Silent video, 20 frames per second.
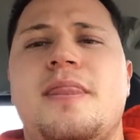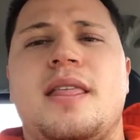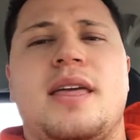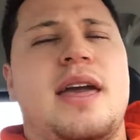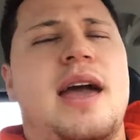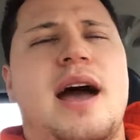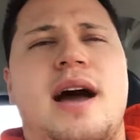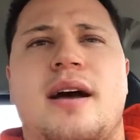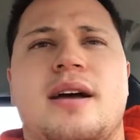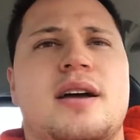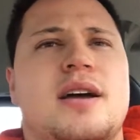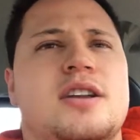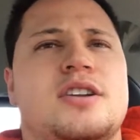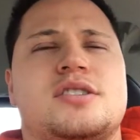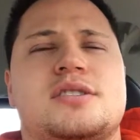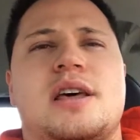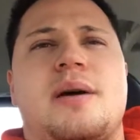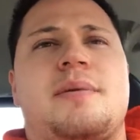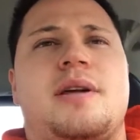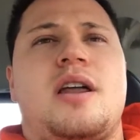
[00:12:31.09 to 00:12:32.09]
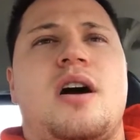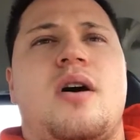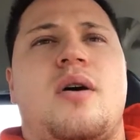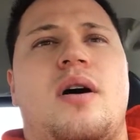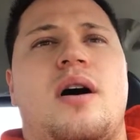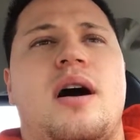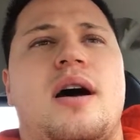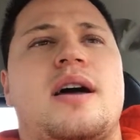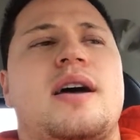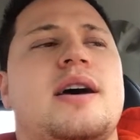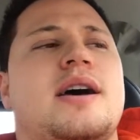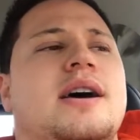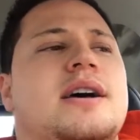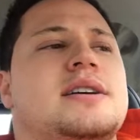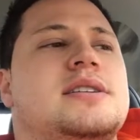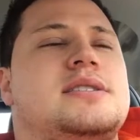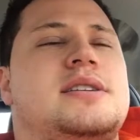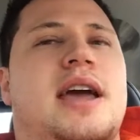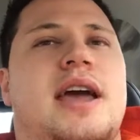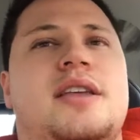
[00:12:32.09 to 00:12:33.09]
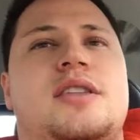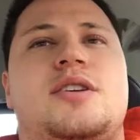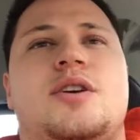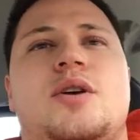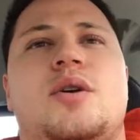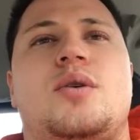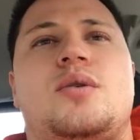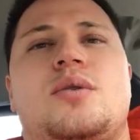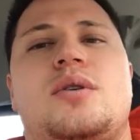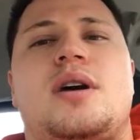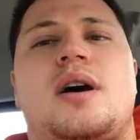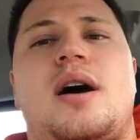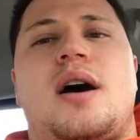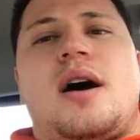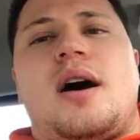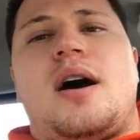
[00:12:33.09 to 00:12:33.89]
Yeah, just let me know. Stay tuned.